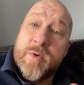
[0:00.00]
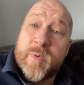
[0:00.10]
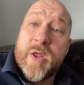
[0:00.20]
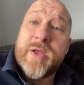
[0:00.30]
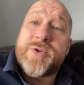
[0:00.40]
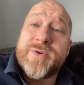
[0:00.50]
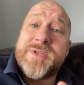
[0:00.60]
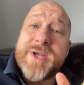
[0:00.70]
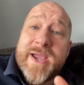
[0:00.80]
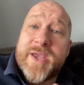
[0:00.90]
well, I joined
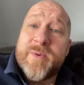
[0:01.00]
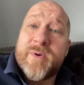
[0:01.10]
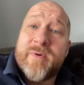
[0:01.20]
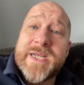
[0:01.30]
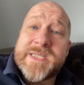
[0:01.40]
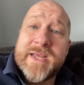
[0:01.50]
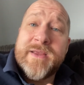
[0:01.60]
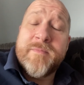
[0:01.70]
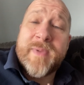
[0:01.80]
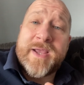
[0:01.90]
Jaguar Racing
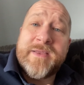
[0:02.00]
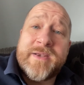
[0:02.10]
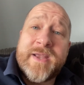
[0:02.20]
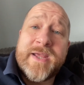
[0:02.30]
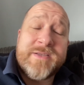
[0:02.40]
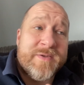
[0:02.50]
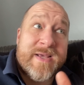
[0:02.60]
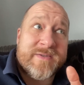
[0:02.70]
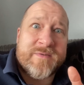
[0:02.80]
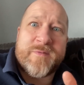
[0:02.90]
back in the day in
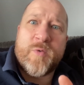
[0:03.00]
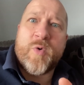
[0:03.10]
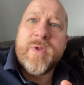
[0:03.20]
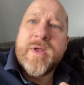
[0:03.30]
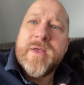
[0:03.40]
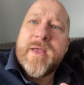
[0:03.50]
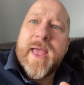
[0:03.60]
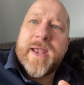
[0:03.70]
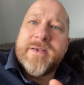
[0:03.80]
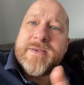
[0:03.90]
2004
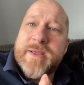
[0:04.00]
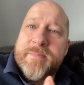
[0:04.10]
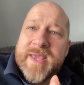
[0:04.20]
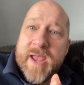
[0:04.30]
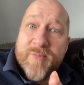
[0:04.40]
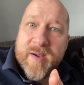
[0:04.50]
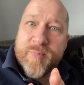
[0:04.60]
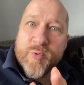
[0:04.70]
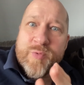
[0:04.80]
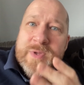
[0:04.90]
and it became Red
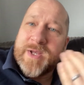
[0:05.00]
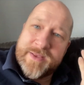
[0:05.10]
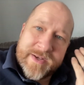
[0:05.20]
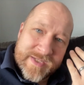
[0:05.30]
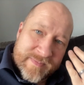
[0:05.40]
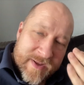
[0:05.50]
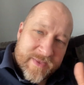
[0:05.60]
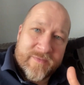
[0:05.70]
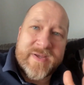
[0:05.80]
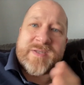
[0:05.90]
Bull, and then I spent
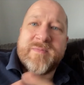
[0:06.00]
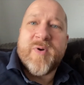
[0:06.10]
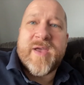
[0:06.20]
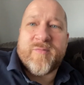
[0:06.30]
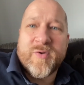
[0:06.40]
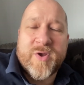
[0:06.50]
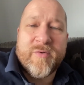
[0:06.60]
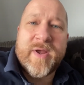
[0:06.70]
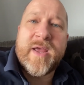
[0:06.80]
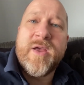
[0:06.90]
the rest of my F1
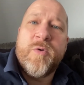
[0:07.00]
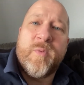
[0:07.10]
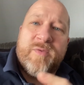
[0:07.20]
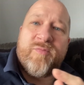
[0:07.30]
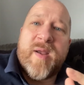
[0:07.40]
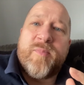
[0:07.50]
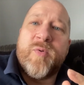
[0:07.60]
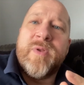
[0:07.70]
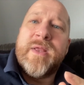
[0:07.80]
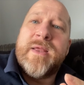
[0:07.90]
career with Red Bull.